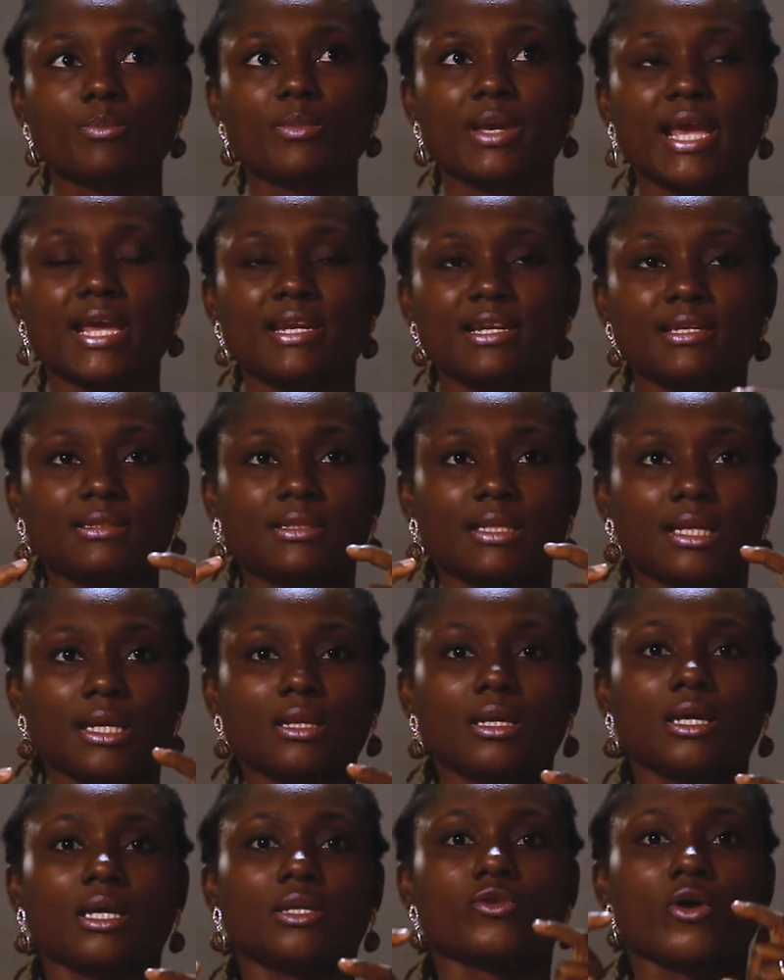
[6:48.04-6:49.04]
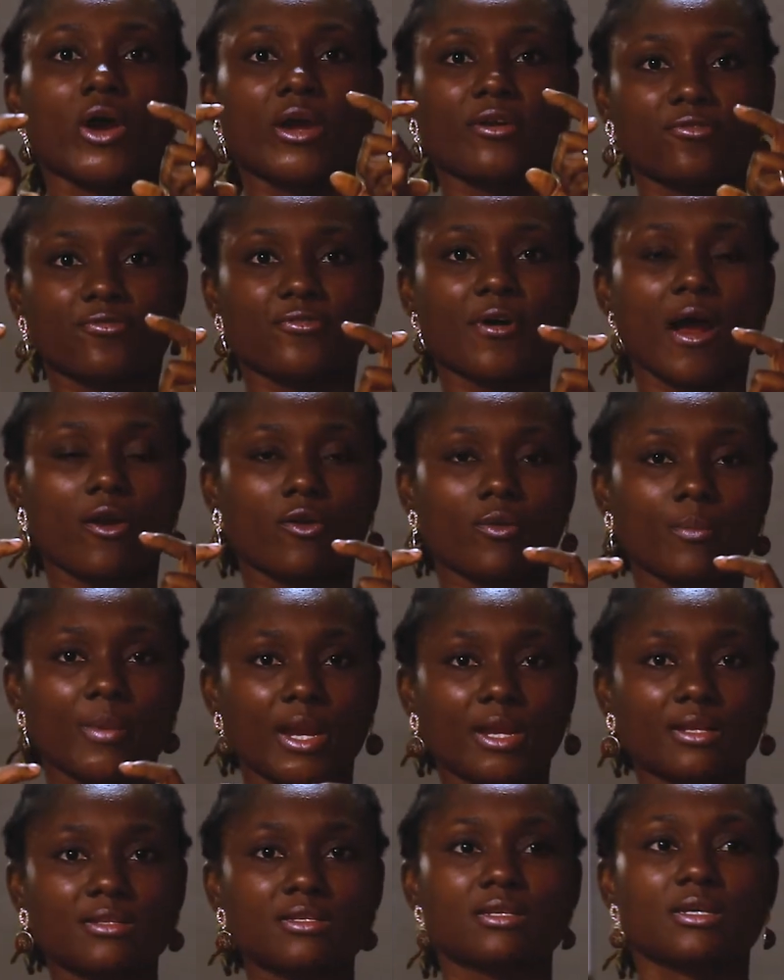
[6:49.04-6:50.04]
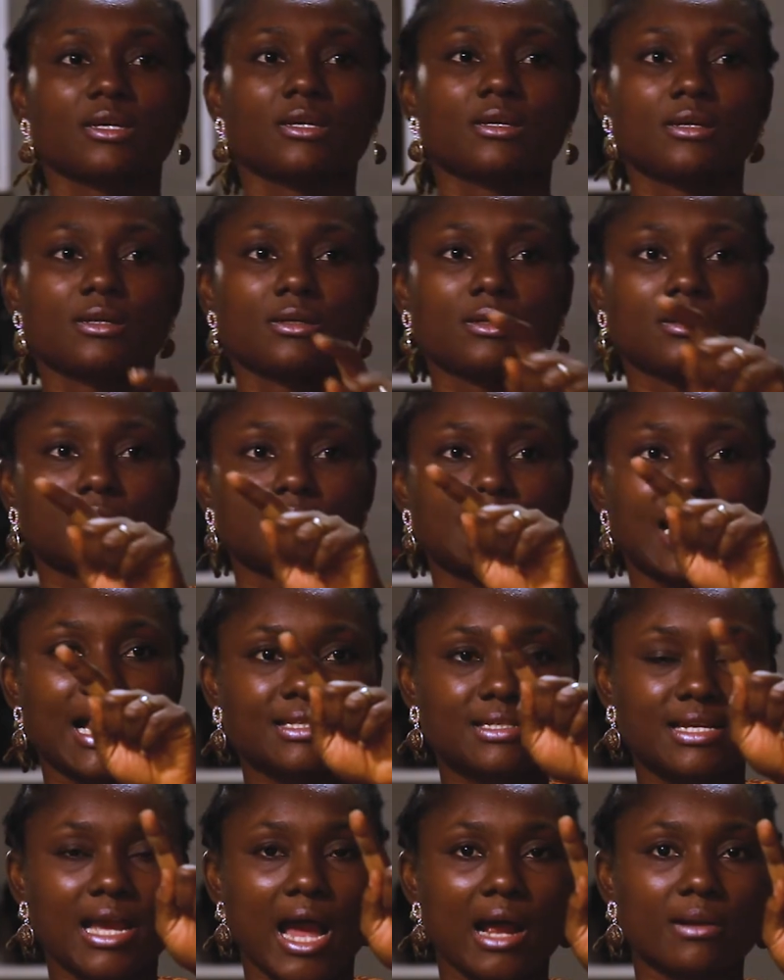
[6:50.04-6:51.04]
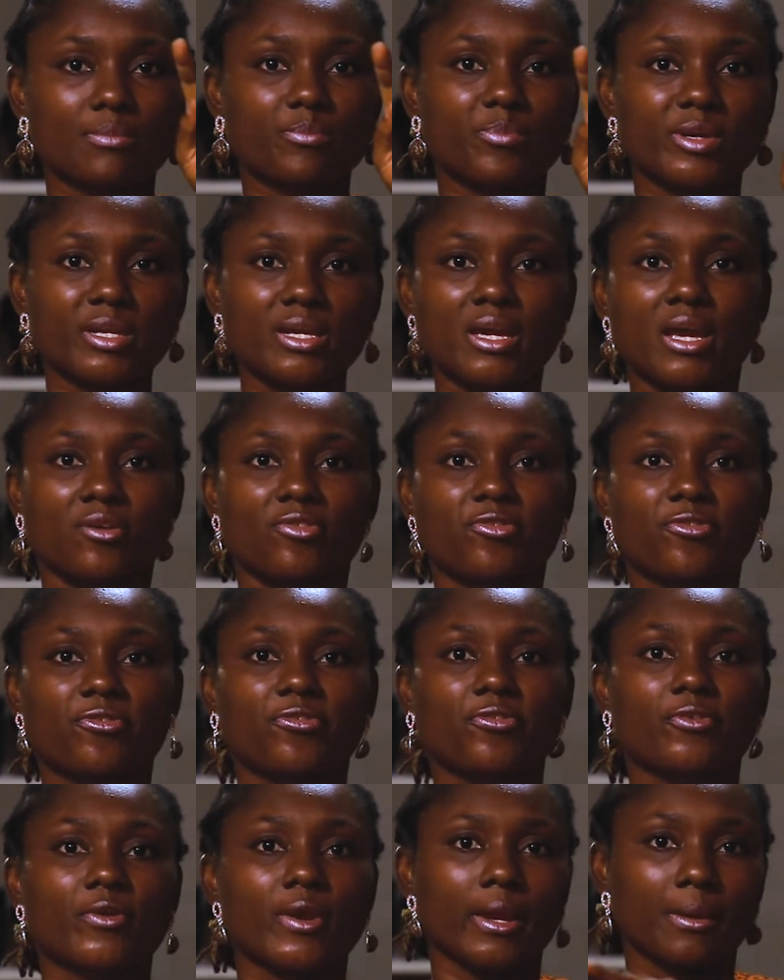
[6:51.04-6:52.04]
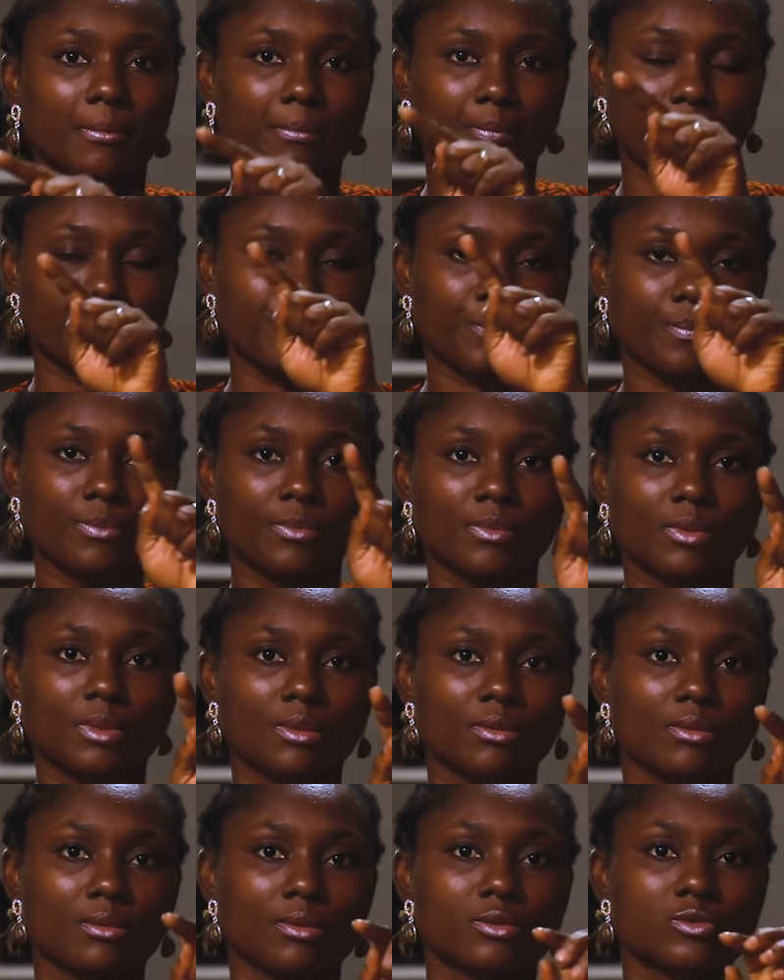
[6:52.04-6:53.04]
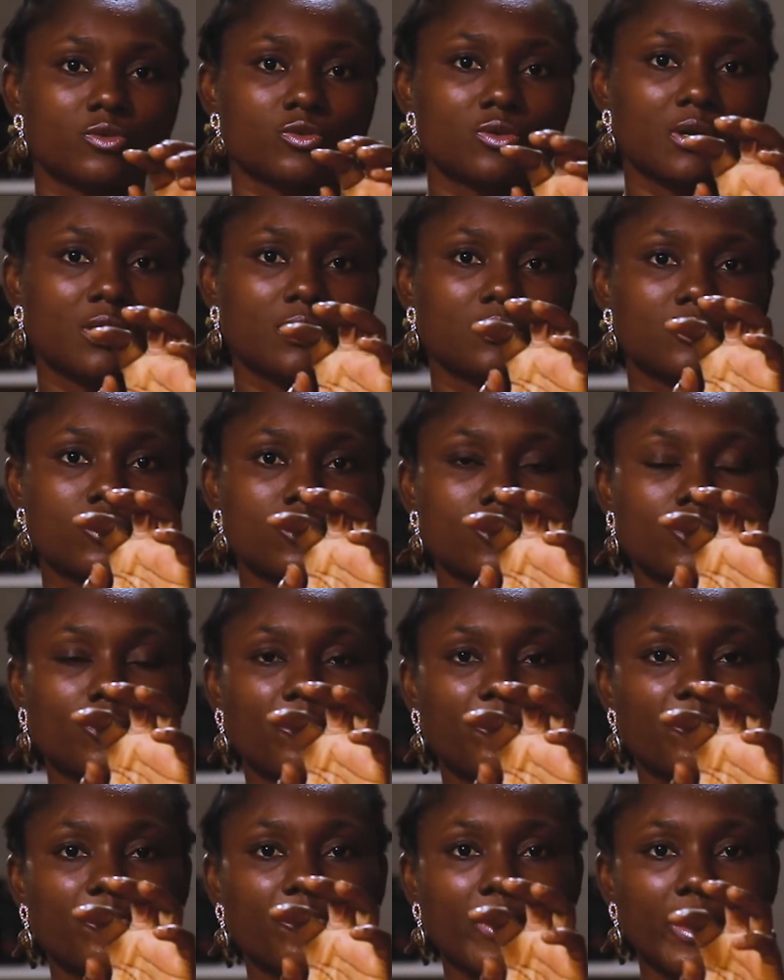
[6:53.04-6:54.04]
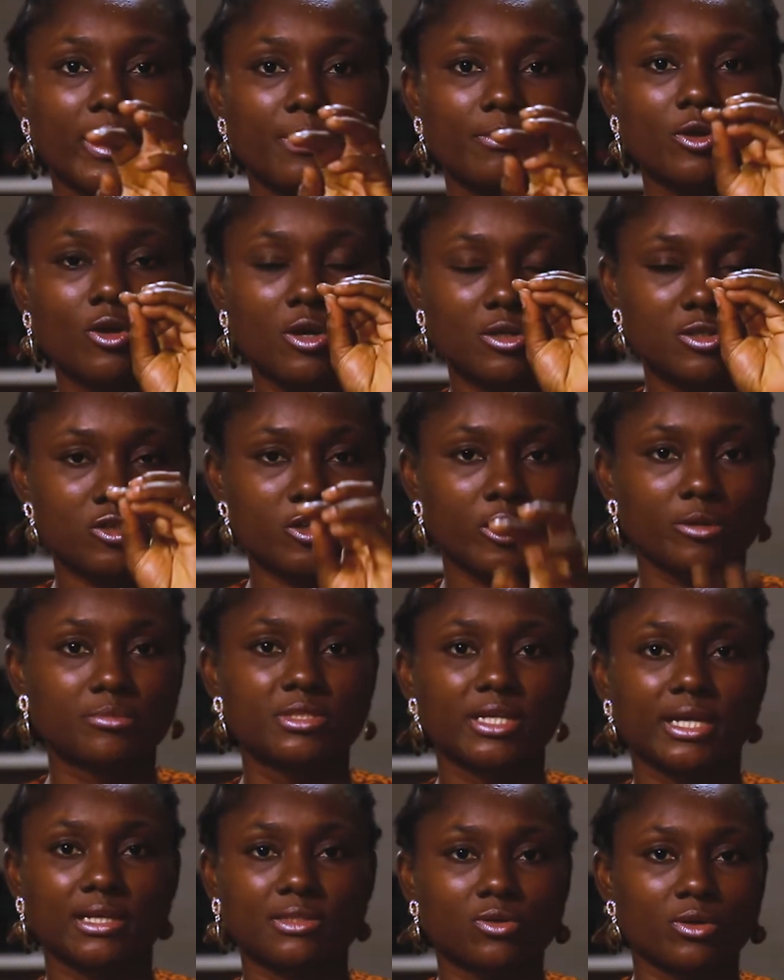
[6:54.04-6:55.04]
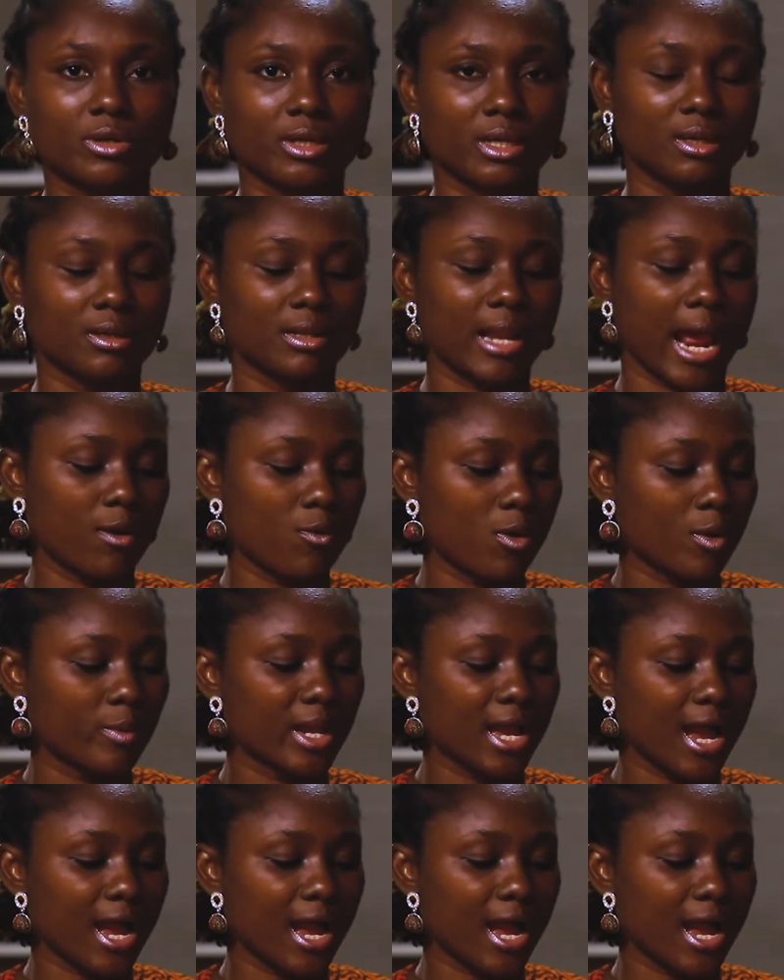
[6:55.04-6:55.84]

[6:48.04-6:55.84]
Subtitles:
anything in your environment that can be a frame to frame your subject, okay? Like what we